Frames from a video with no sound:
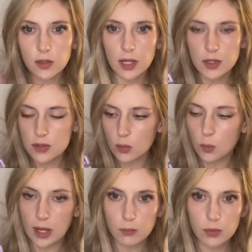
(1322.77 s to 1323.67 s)
I use a
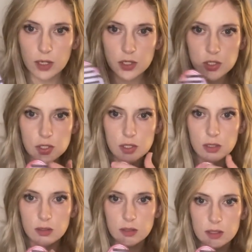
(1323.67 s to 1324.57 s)
wet brush,
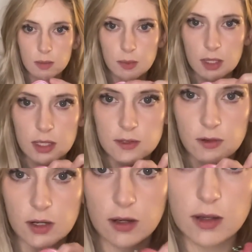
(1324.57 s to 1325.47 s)
something that's
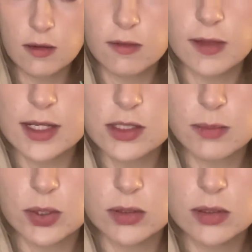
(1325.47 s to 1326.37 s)
very
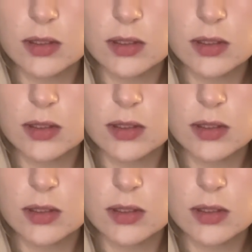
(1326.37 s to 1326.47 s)
flexible,